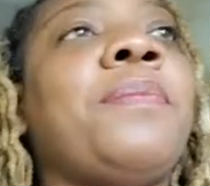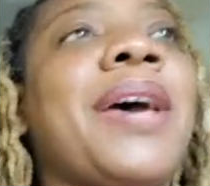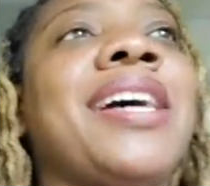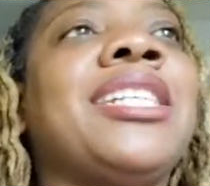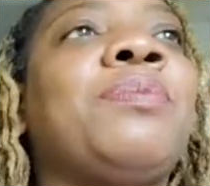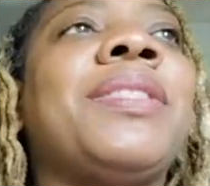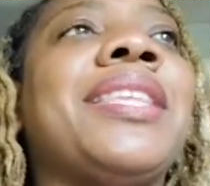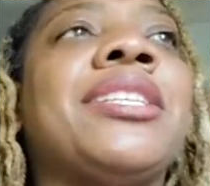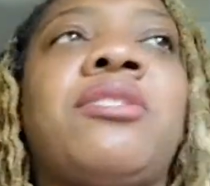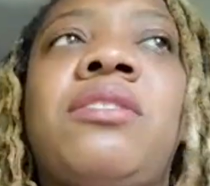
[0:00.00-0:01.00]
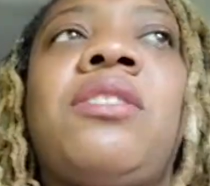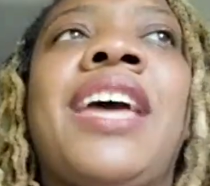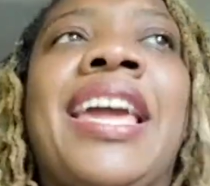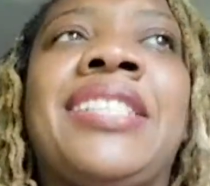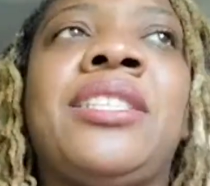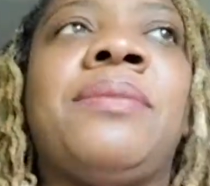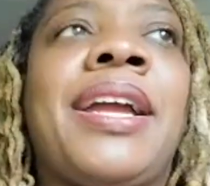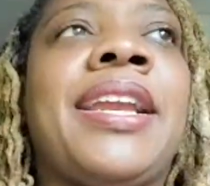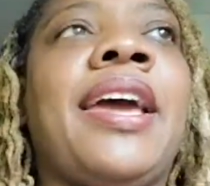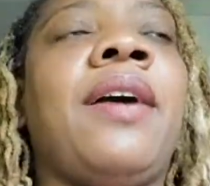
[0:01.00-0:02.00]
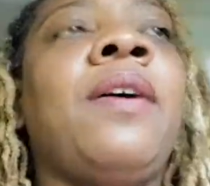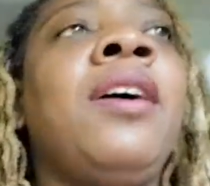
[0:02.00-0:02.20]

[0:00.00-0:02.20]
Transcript: best, but things are a little hasty right now.